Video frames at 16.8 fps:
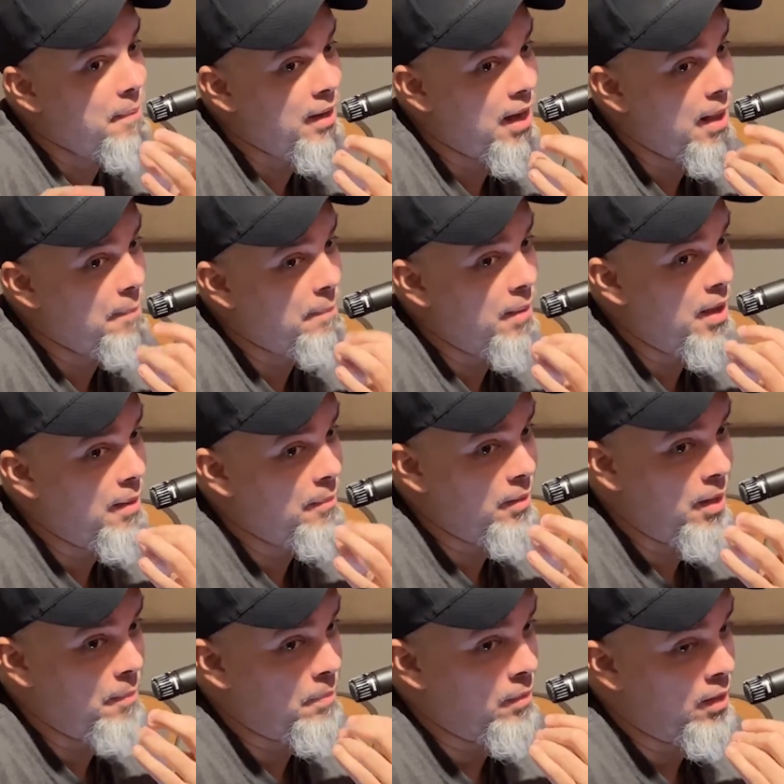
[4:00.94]
I hope
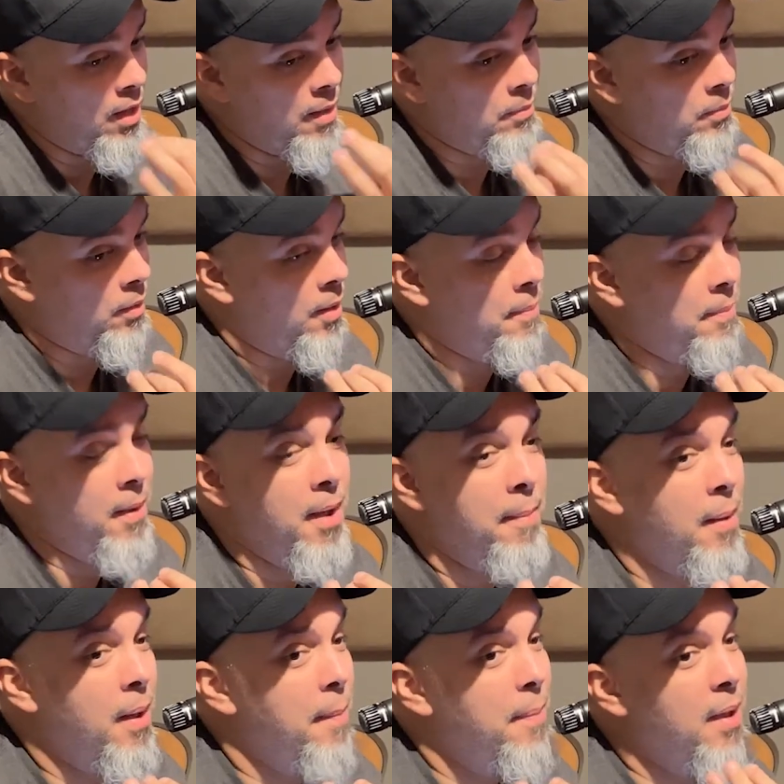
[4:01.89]
this project honors
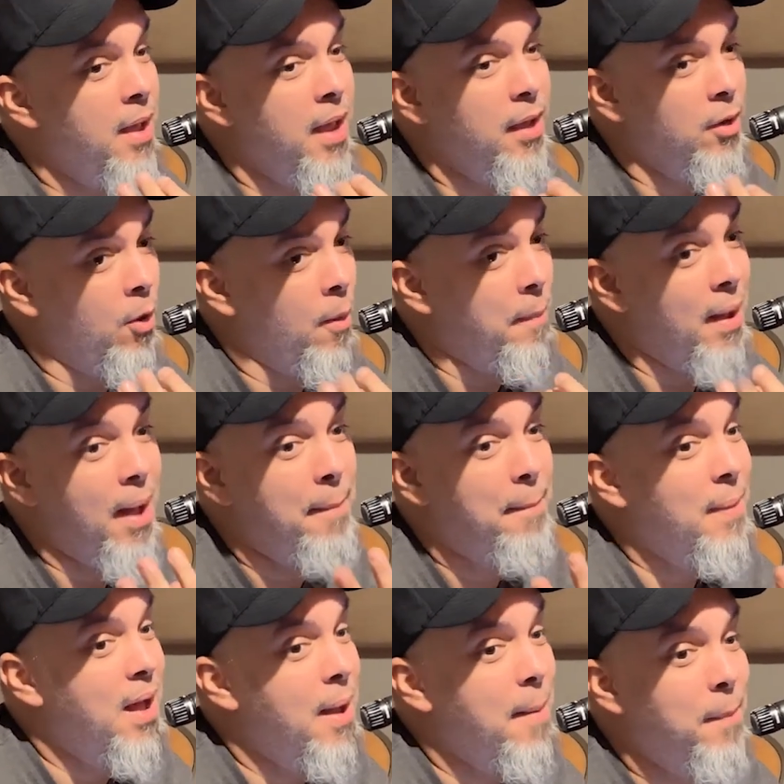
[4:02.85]
the richness of
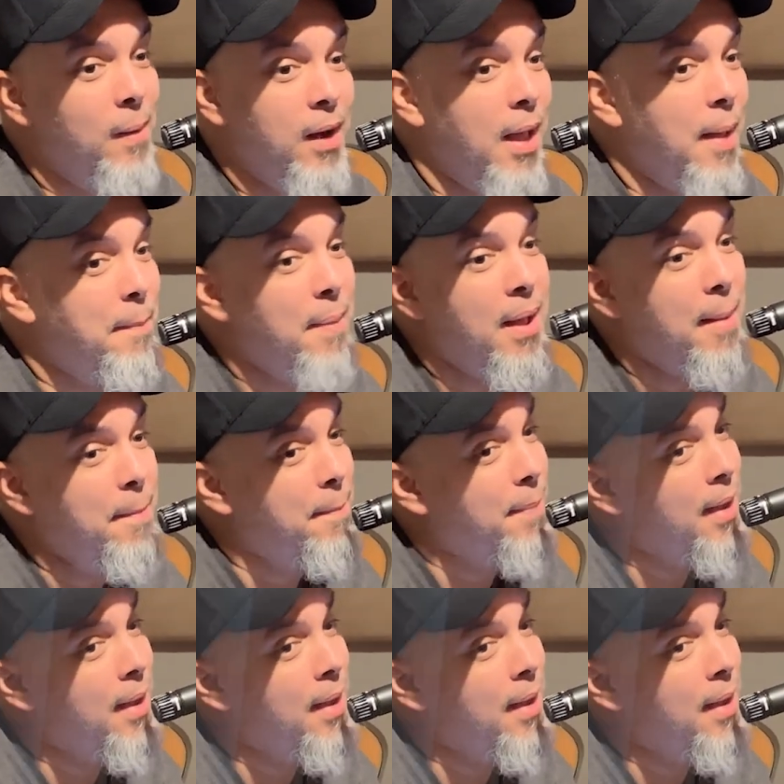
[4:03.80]
Cuban music,